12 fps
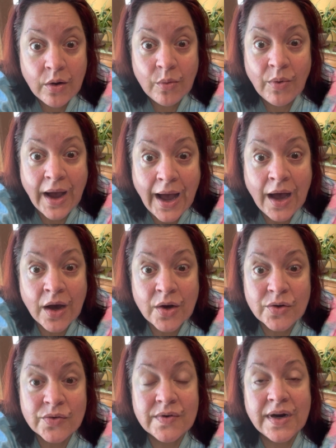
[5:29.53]
Wow,
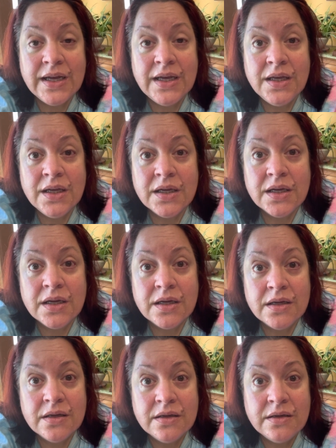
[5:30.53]
right?
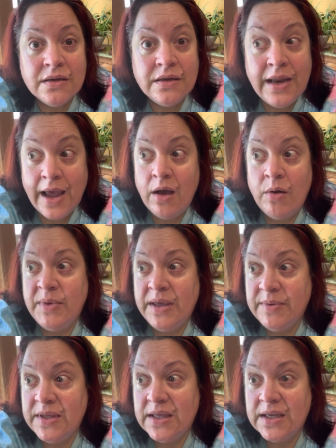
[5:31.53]
Now
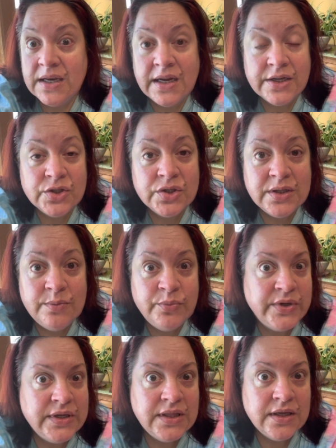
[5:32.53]
maybe he can actually
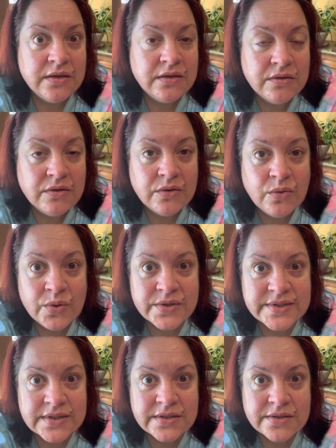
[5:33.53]
breed the
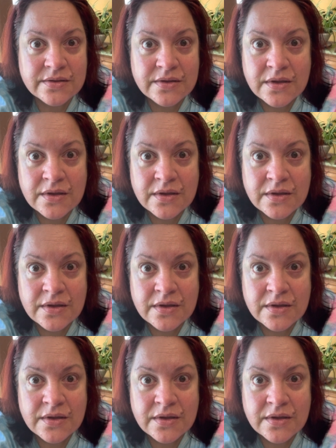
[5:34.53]
horses.